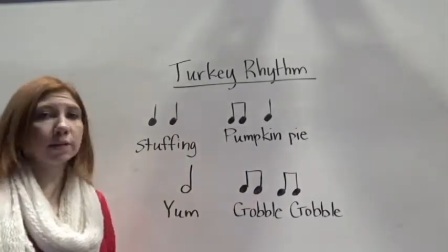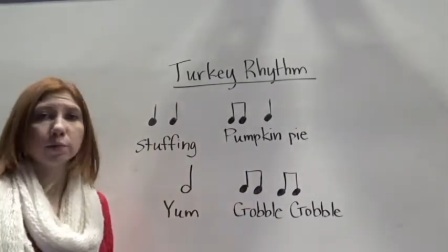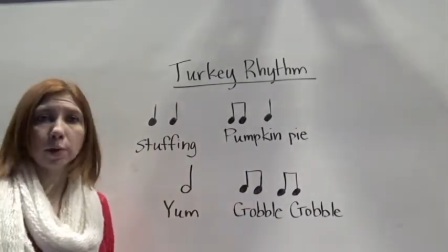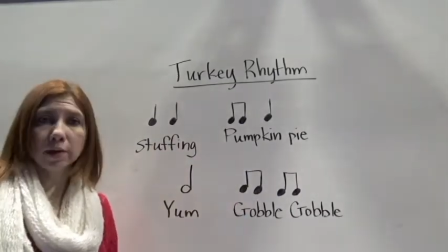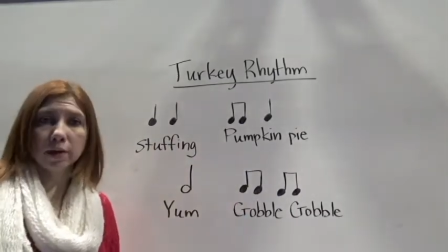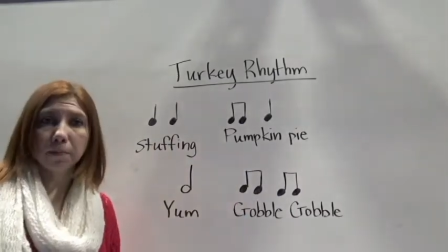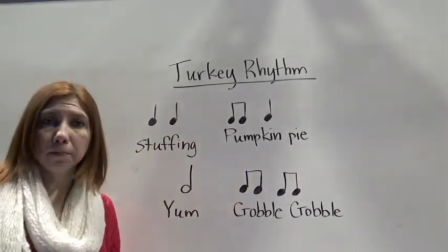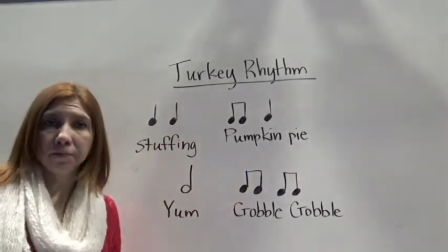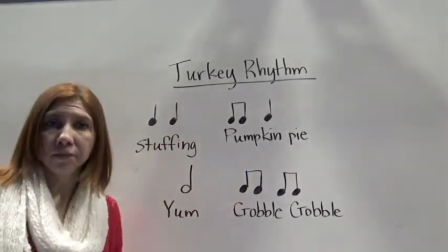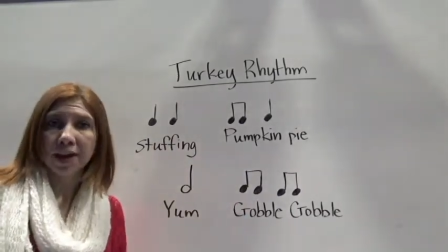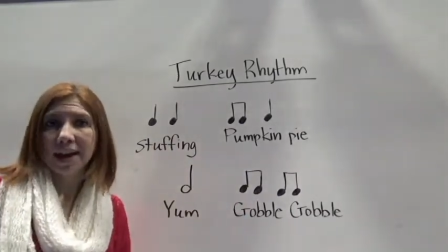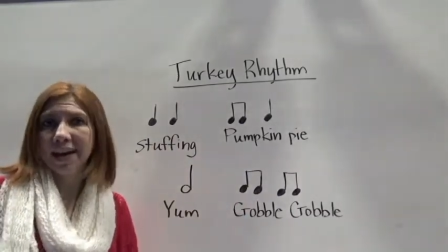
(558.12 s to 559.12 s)
of rhythm,
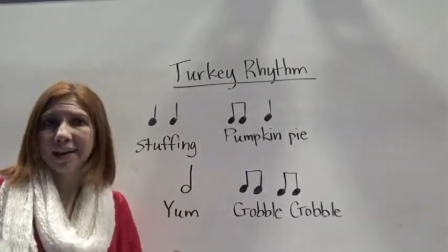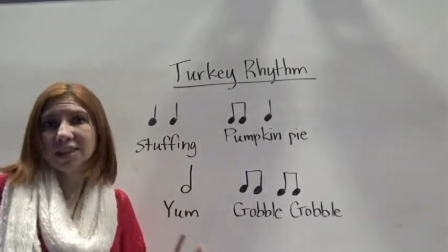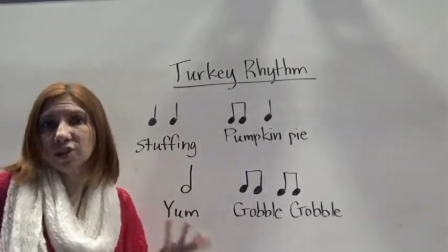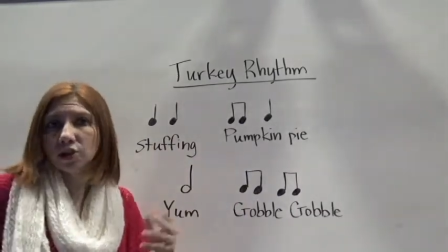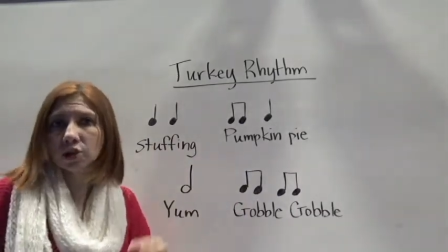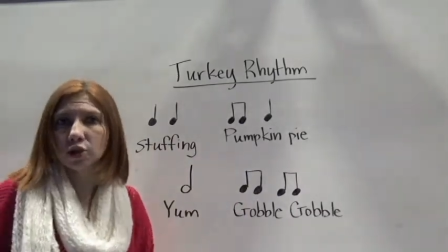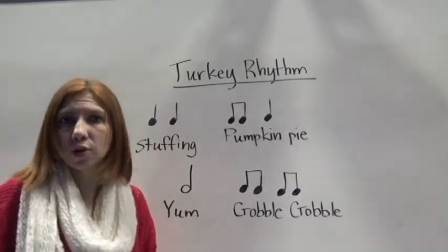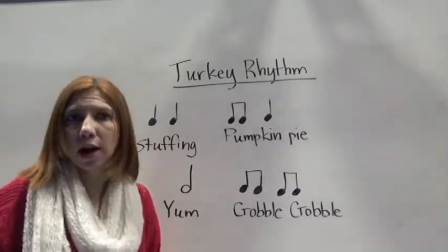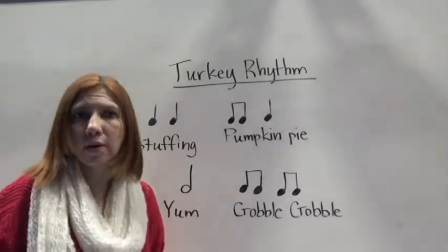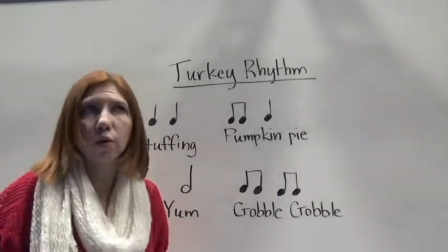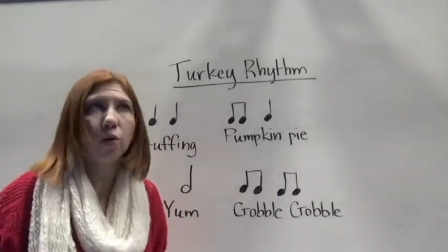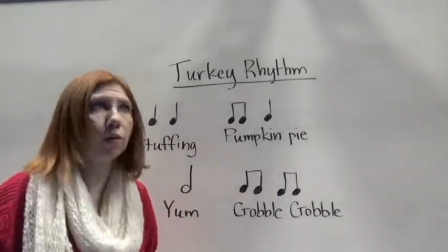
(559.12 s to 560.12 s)
and let's just try
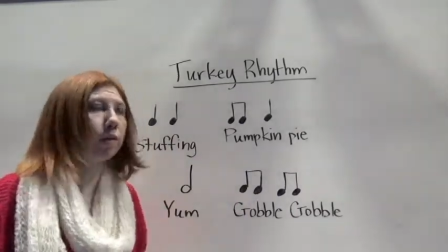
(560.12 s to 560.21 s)
the whole